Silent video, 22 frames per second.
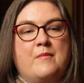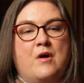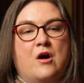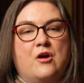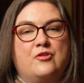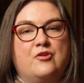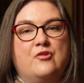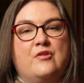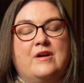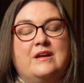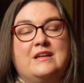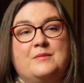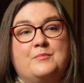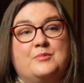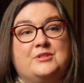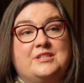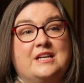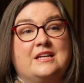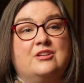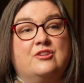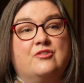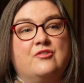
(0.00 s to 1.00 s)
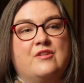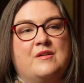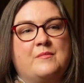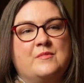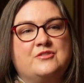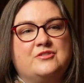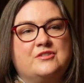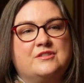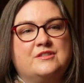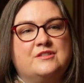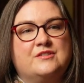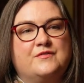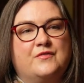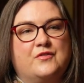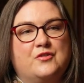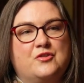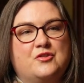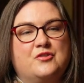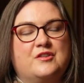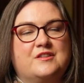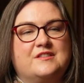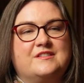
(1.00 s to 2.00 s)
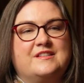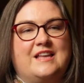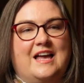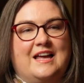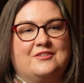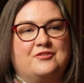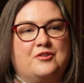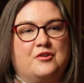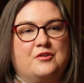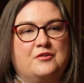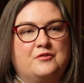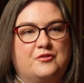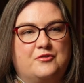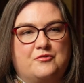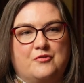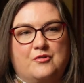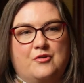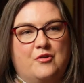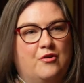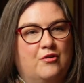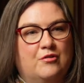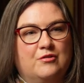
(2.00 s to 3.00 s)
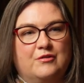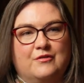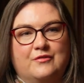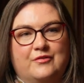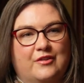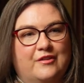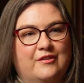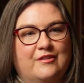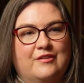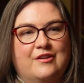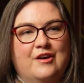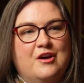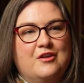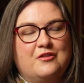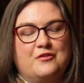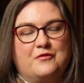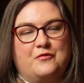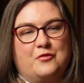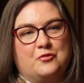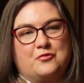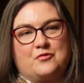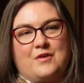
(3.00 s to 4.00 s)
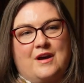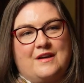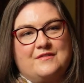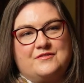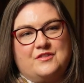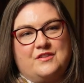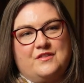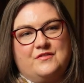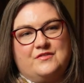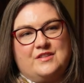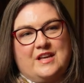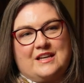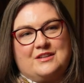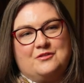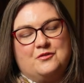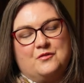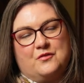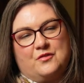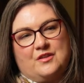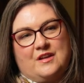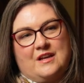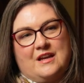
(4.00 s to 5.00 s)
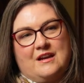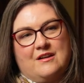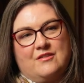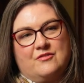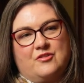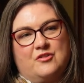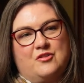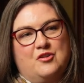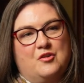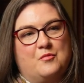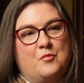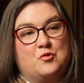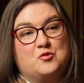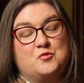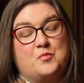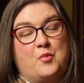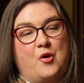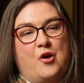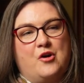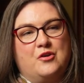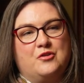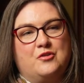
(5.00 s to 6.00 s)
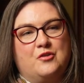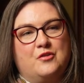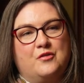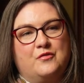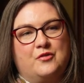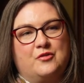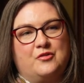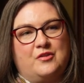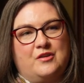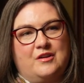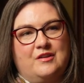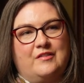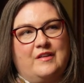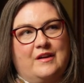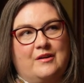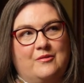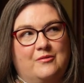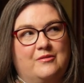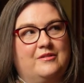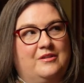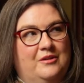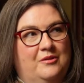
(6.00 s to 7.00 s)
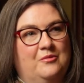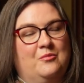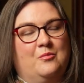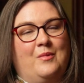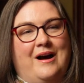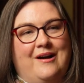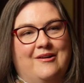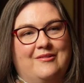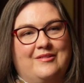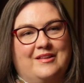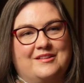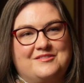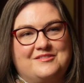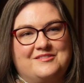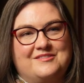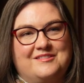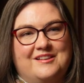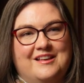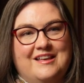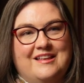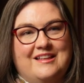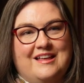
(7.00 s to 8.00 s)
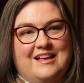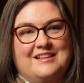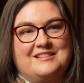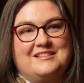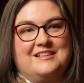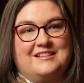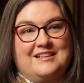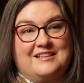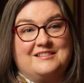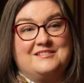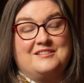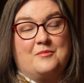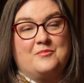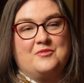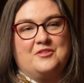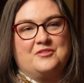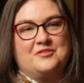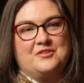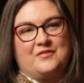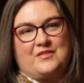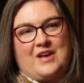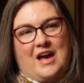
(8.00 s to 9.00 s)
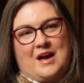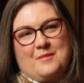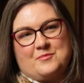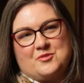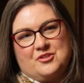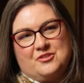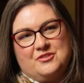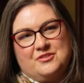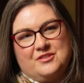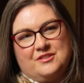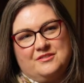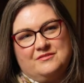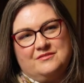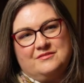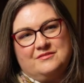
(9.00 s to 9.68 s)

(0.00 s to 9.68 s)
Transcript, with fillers: Are there any particular images for you that stand out through all of the, the photographs that you've taken over the year that you're most proud of or that you think, you know, wow, that's, that's, that's something to have captured?